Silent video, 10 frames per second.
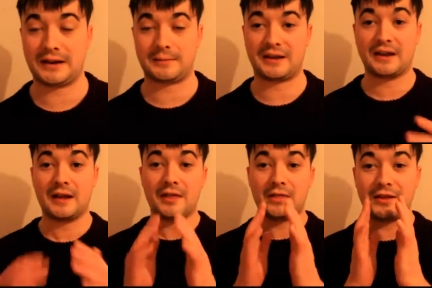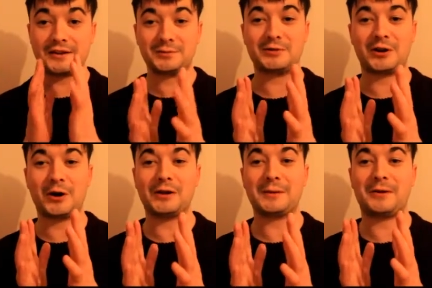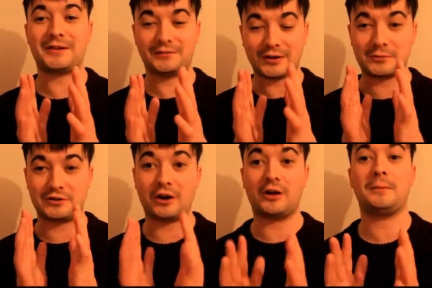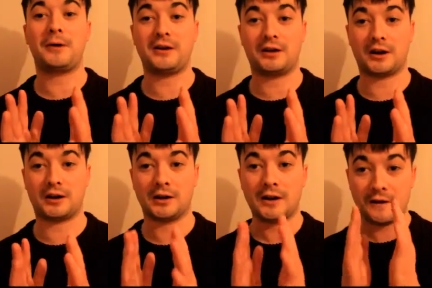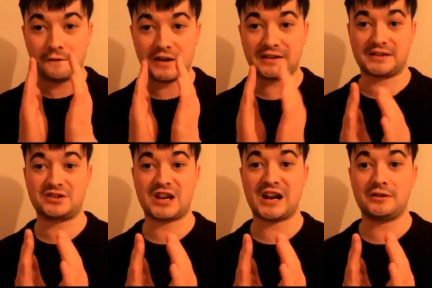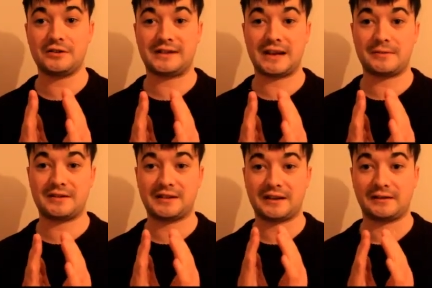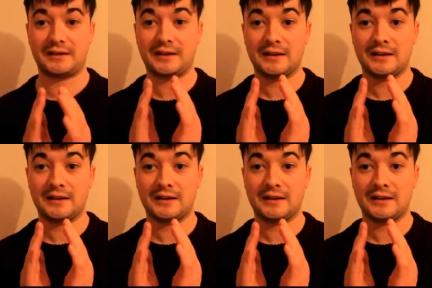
Like, I mean, this was all about, this film was all about her facing childhood demons and,